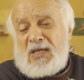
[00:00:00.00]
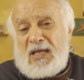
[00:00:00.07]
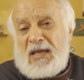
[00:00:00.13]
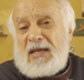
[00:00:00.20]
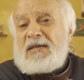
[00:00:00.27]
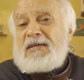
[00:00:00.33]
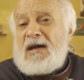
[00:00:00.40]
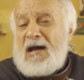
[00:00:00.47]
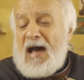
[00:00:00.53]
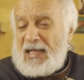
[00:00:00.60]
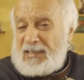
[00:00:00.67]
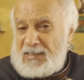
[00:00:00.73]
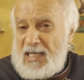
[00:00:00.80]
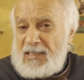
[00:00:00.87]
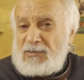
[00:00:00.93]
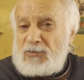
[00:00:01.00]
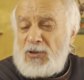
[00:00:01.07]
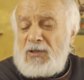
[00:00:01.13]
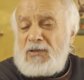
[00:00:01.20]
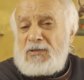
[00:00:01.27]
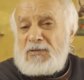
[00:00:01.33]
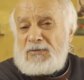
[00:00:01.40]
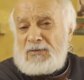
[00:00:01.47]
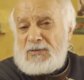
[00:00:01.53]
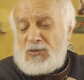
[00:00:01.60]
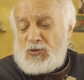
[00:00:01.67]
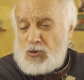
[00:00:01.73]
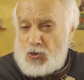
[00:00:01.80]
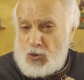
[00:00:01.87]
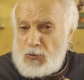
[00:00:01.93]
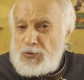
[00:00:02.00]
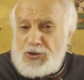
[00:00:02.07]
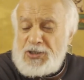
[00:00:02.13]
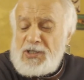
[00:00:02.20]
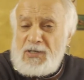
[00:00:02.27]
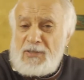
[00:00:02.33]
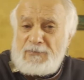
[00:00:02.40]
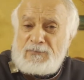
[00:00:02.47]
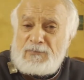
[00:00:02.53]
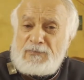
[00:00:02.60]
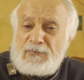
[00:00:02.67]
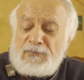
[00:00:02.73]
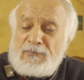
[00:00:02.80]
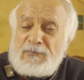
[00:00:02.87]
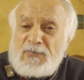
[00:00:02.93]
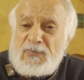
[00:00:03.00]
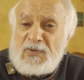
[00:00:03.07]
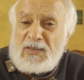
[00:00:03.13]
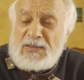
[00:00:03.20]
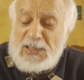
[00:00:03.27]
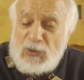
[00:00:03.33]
in Atlanta, Georgia? That's